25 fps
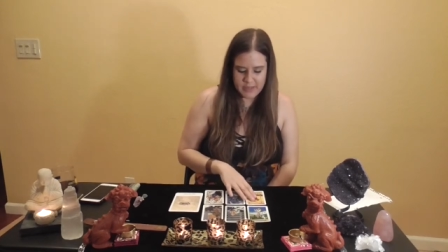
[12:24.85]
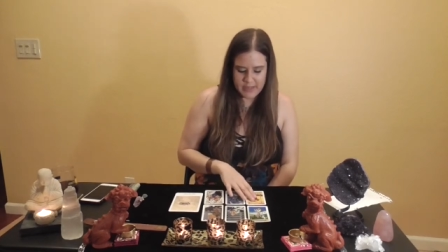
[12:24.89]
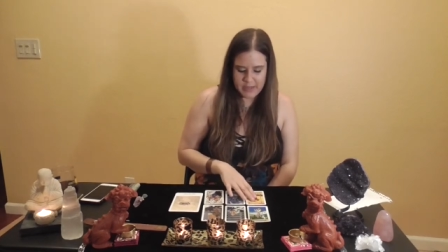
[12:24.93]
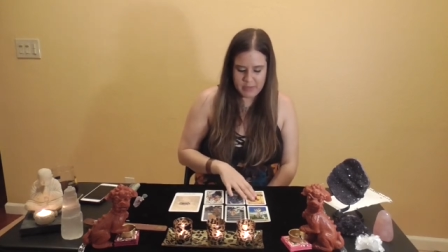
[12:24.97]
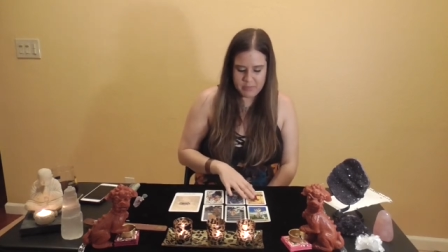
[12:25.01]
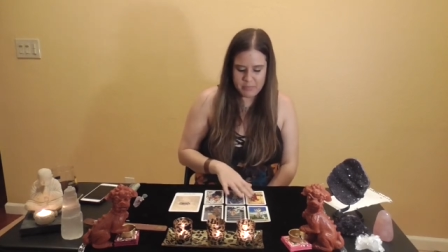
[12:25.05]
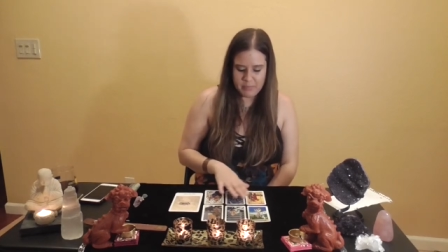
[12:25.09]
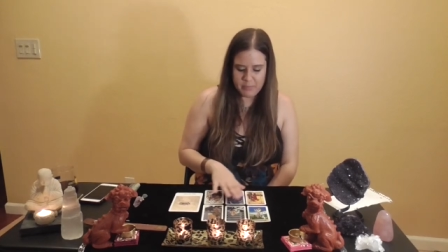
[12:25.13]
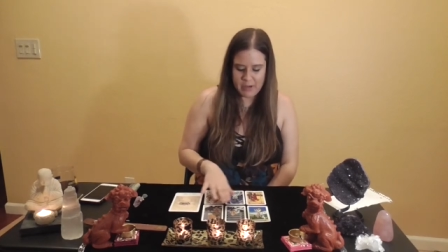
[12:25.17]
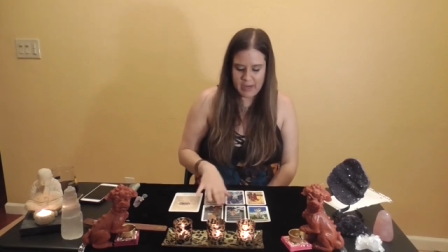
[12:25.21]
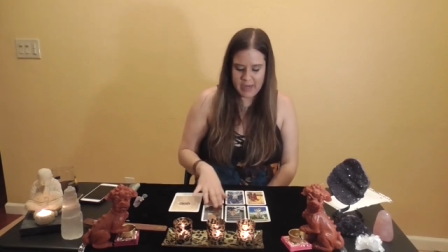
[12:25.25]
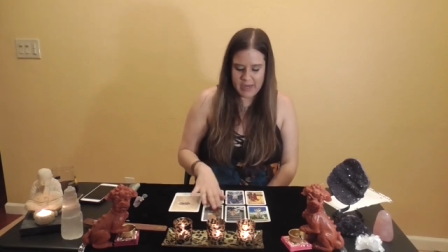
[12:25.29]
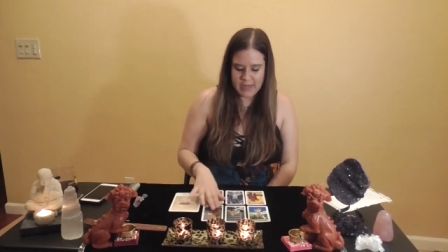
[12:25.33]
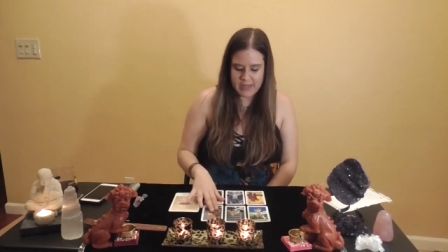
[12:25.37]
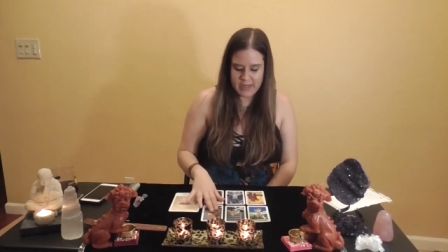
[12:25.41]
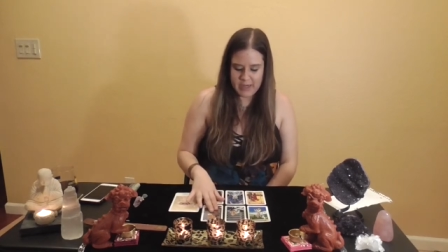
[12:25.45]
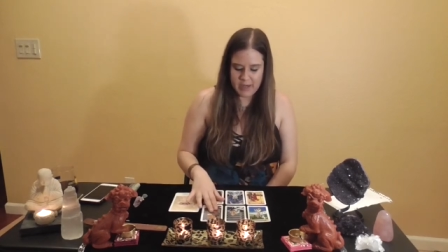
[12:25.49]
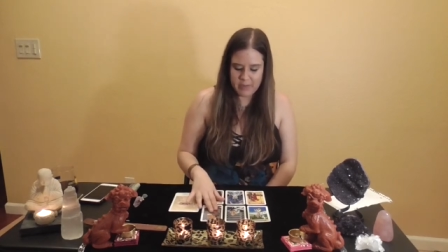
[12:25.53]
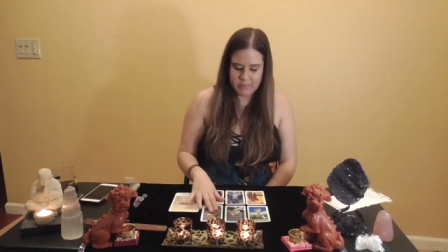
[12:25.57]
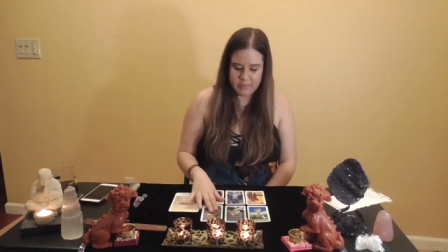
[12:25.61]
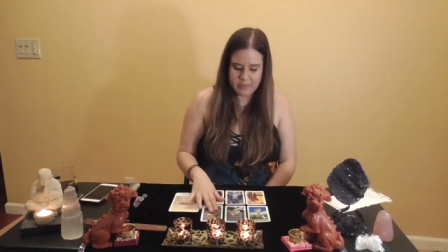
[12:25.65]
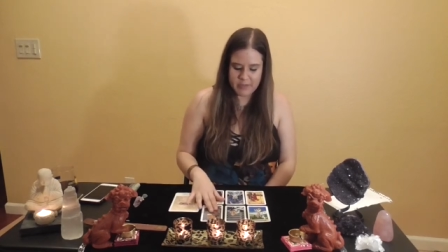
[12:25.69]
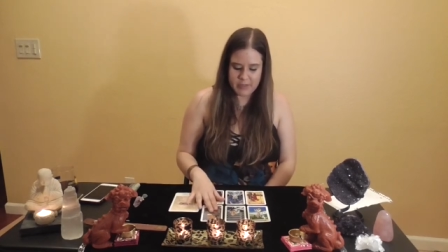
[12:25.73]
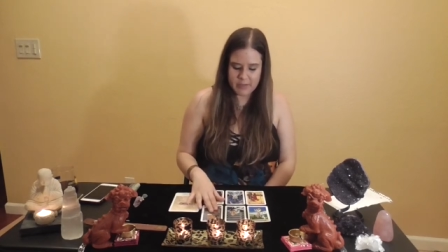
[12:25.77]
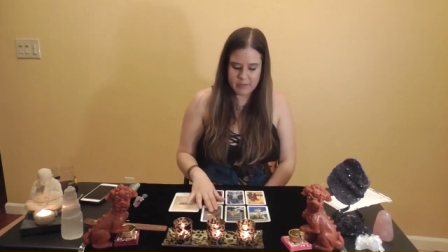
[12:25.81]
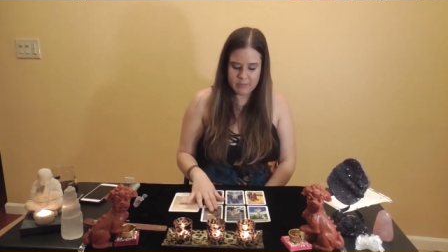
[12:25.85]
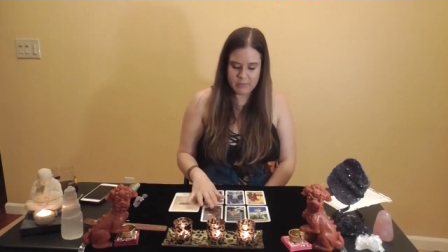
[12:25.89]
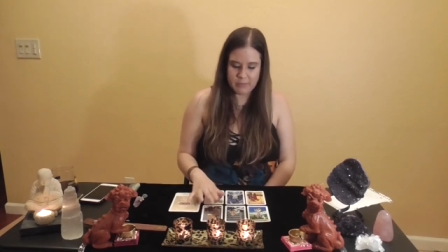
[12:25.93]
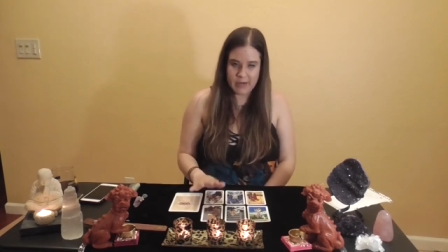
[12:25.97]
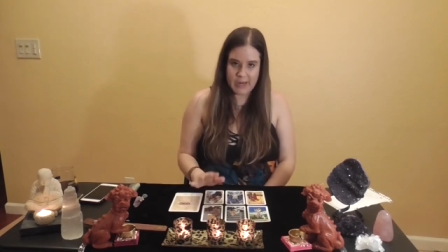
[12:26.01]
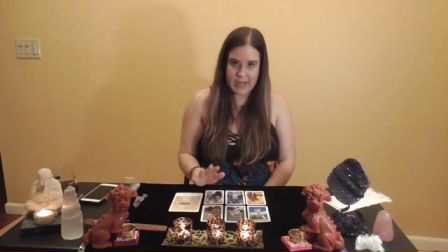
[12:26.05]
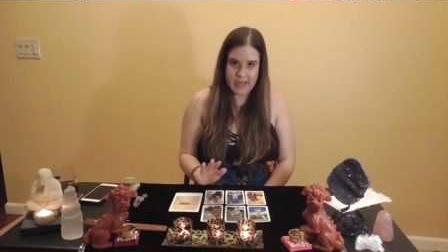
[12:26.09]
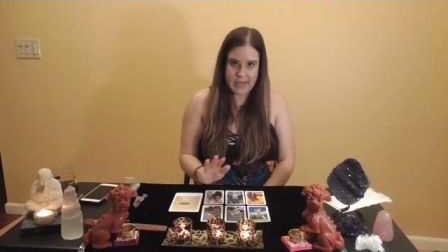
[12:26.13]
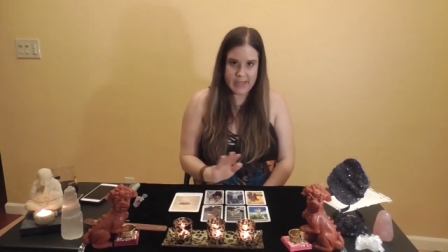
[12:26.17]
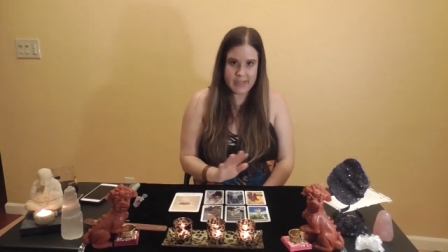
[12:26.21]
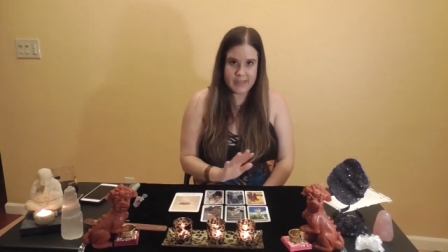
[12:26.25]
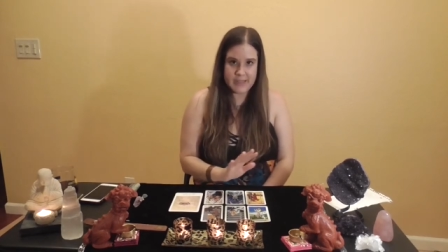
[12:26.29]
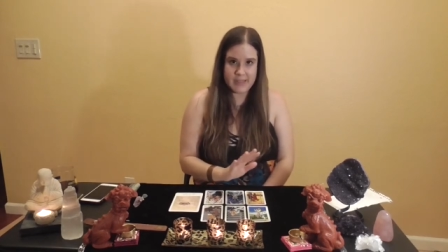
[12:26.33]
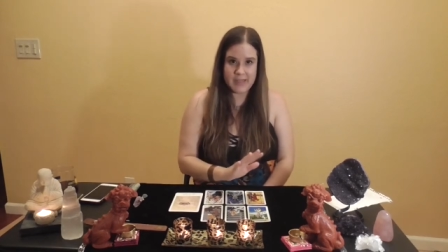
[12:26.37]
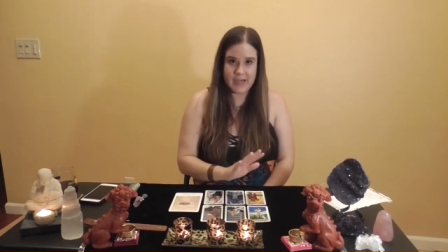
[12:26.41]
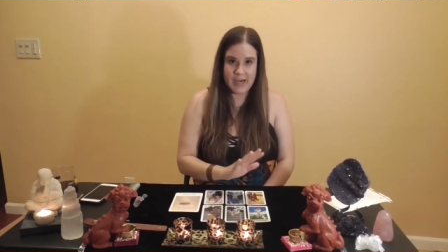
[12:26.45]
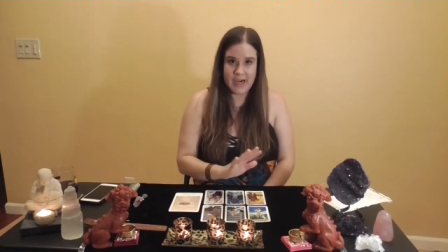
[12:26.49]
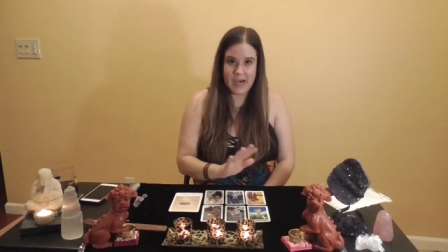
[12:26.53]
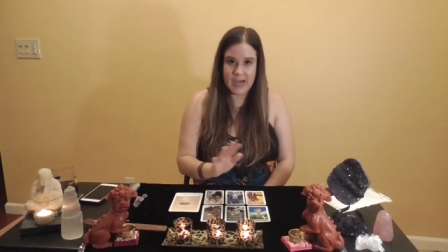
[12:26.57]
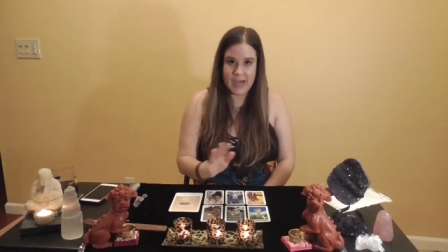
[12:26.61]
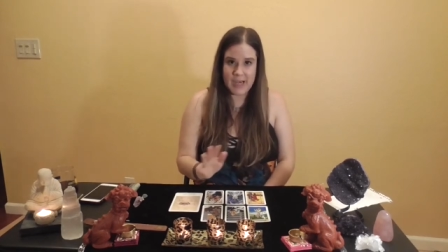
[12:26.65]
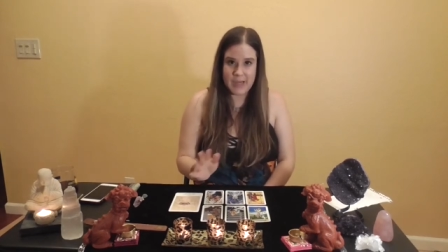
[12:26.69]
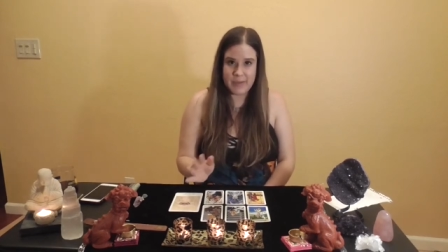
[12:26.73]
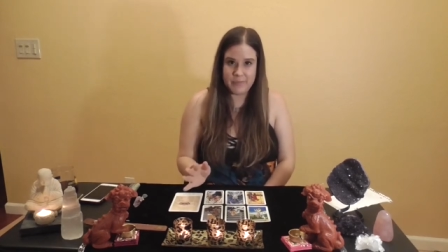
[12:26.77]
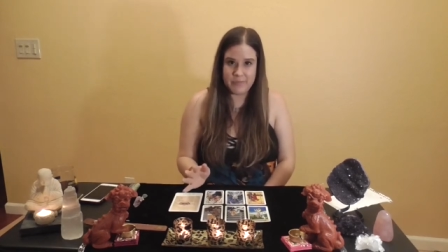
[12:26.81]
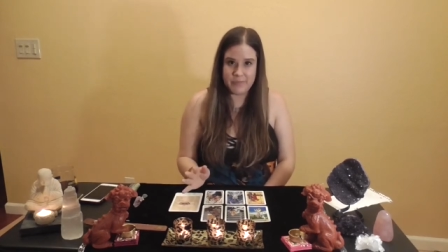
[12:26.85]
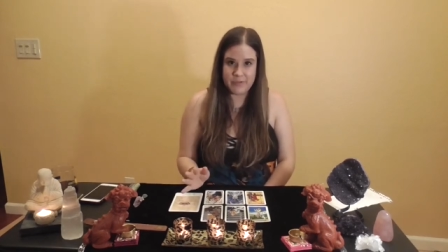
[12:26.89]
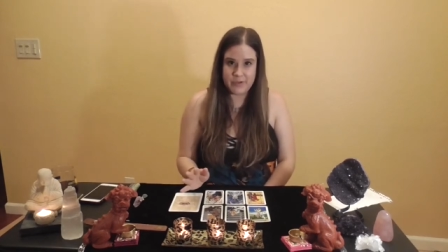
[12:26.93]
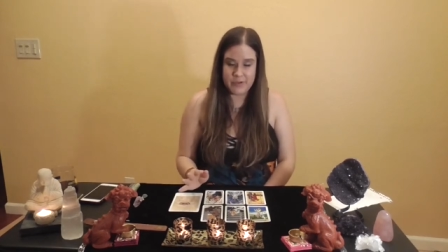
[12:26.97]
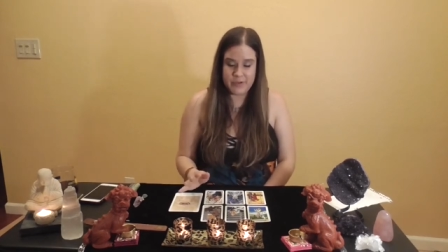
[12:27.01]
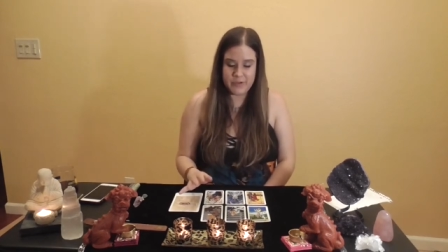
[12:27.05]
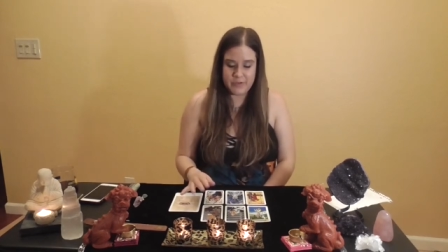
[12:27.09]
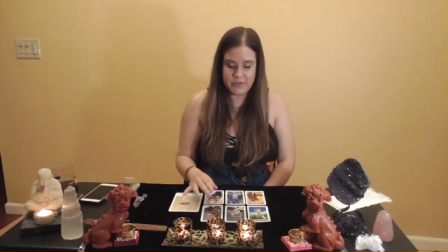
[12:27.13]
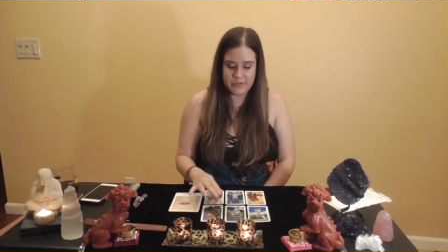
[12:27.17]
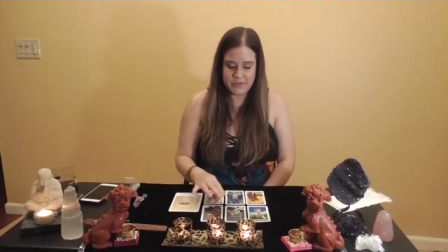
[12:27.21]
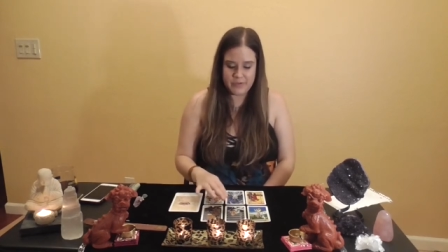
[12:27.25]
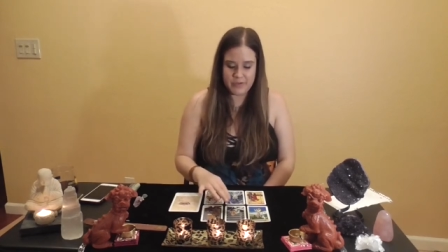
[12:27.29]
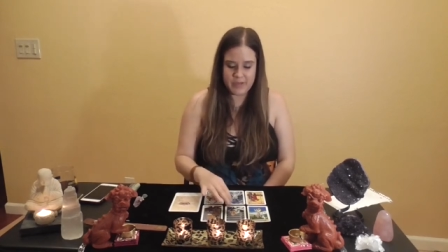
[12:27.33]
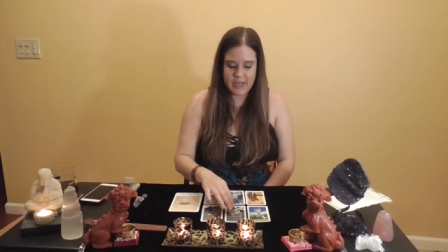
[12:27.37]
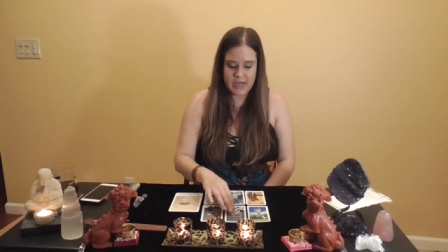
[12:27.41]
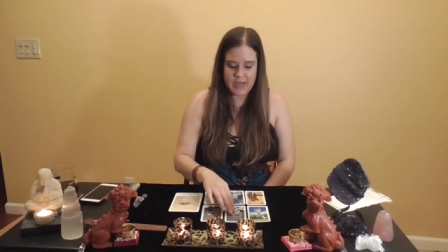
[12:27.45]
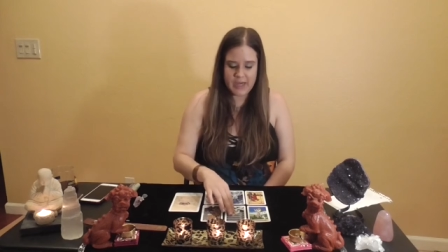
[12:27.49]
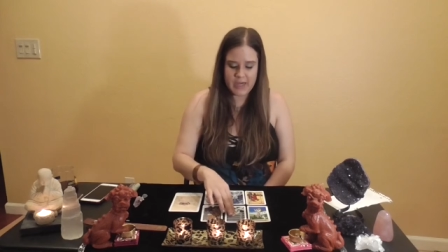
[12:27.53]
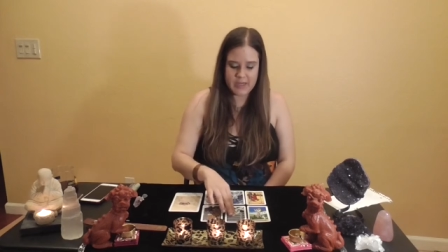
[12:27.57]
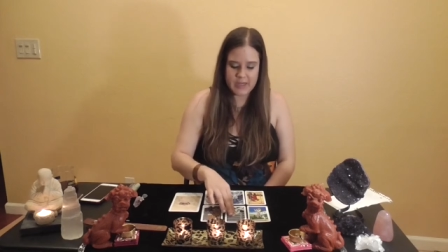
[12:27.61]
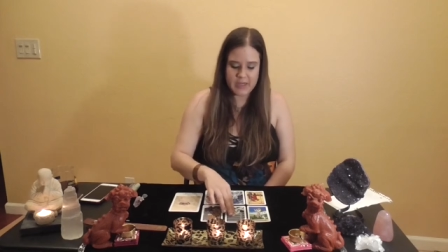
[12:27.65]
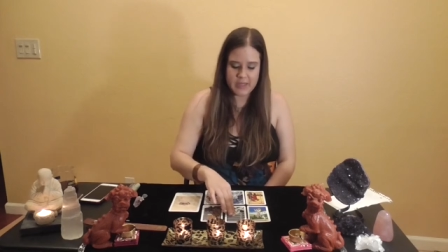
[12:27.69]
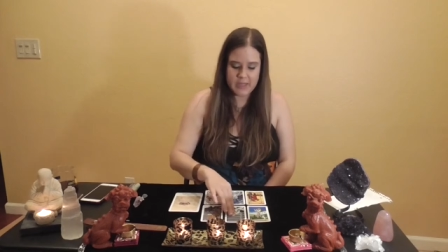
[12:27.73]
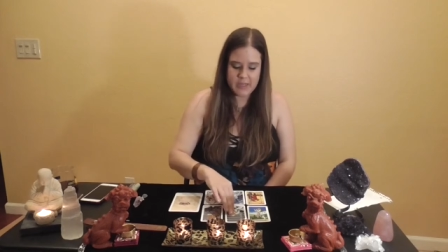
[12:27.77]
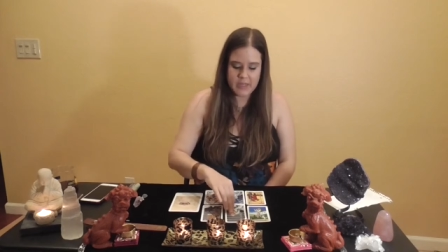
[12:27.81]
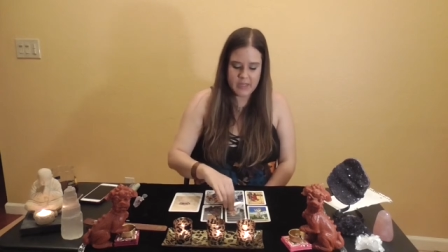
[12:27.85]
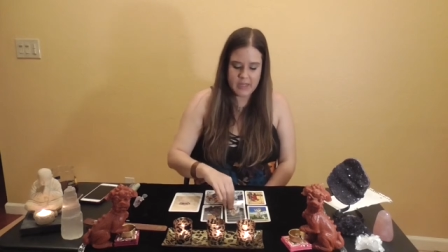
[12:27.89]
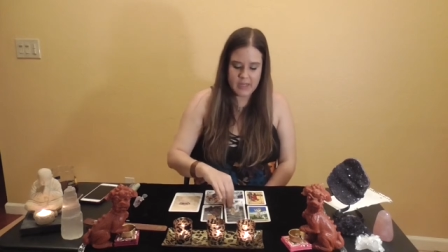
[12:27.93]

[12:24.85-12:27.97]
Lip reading: that it might not be the right time for you to do that,